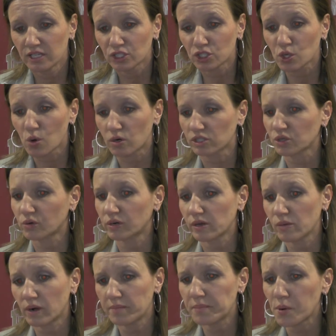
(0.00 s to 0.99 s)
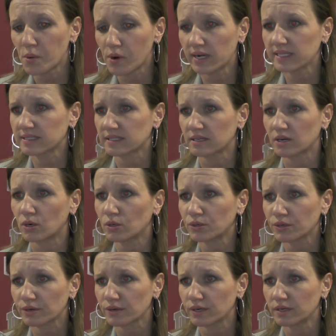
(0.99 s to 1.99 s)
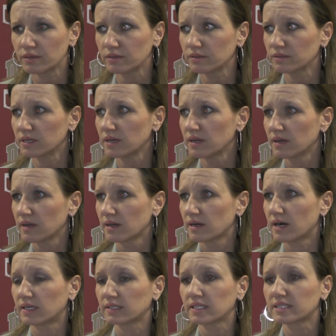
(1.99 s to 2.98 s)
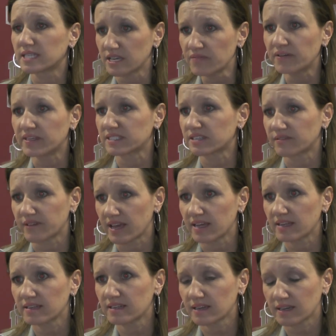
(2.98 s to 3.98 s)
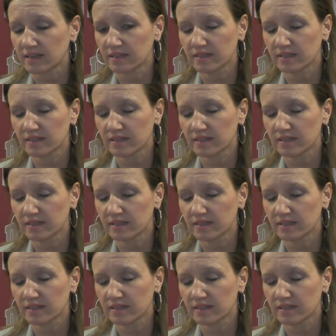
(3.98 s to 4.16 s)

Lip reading: score 21 points and hold her own on the defensive end.